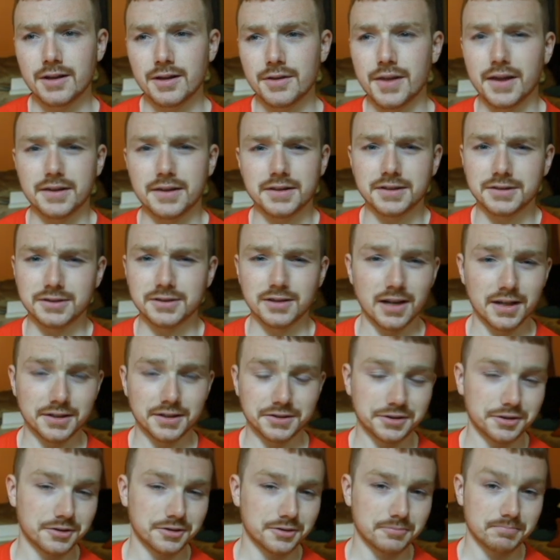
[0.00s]
That is,
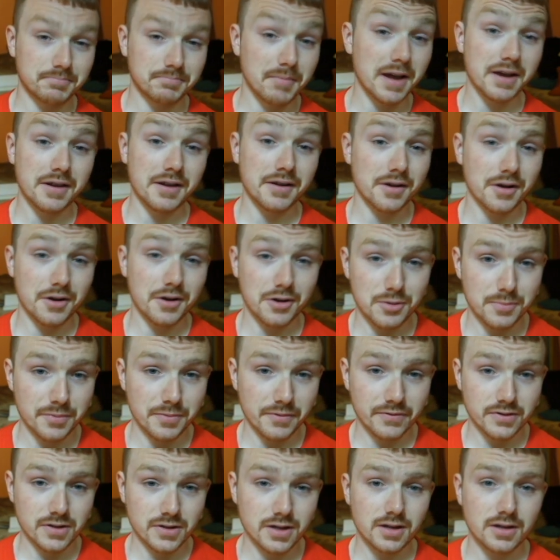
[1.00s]
unless you're making a cup
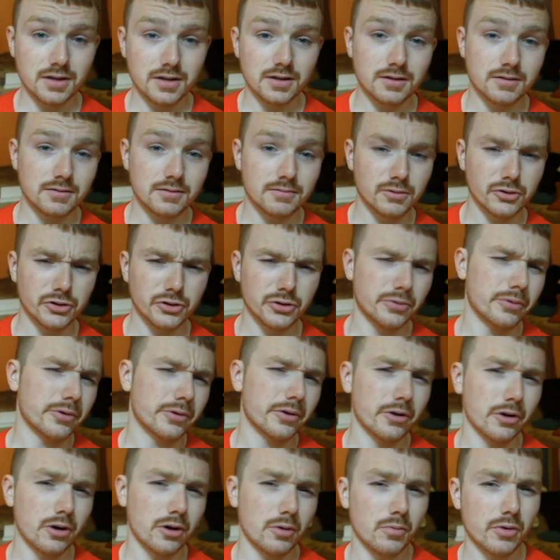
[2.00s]
of tea or doing
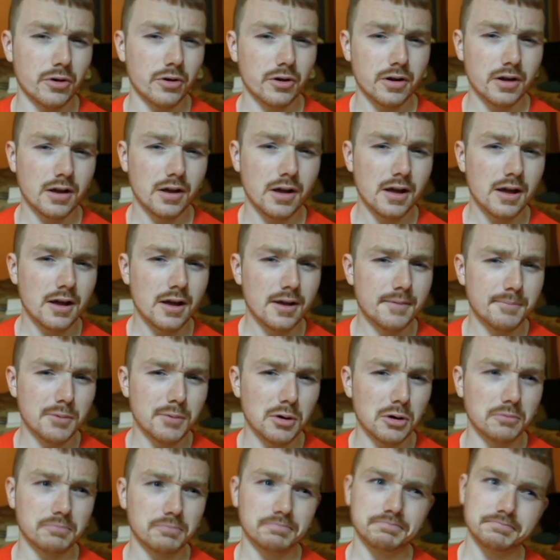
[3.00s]
your homework.
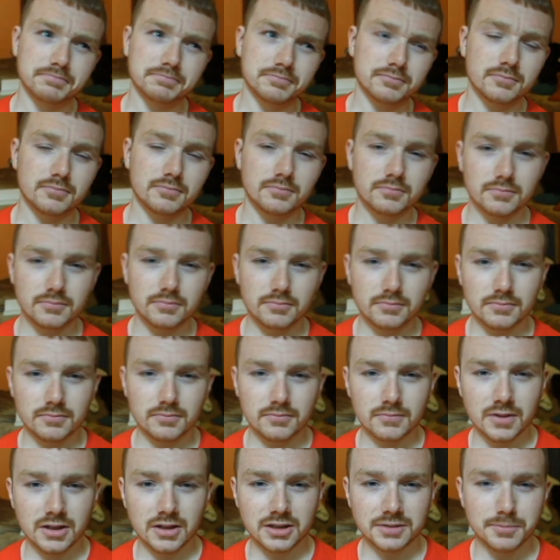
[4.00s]
But
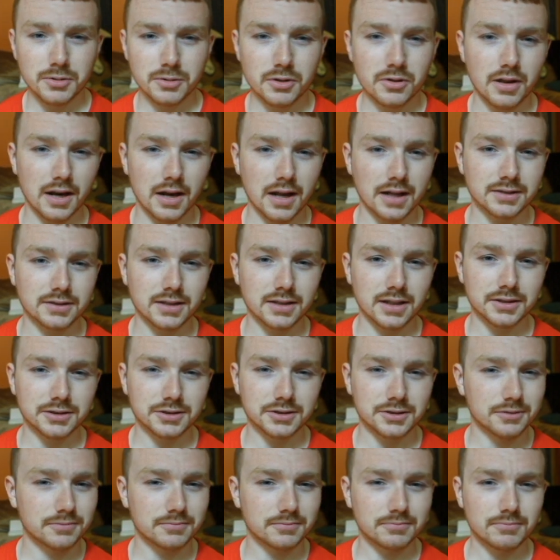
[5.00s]
as per the last
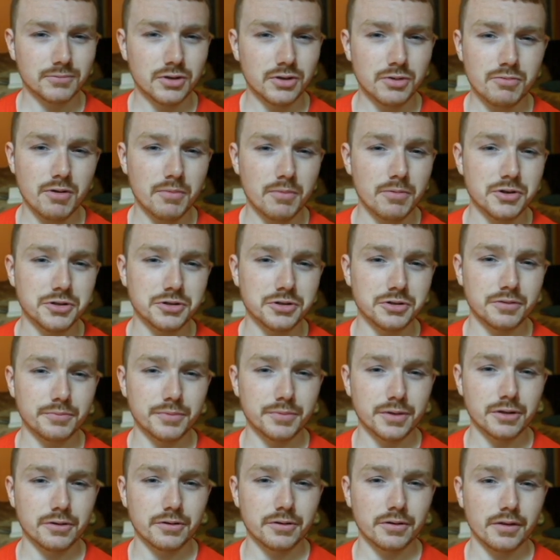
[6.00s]
lesson, you probably shouldn't
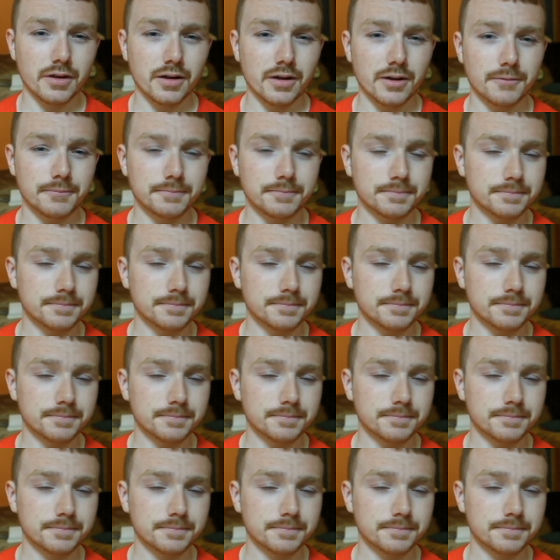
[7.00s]
be doing that.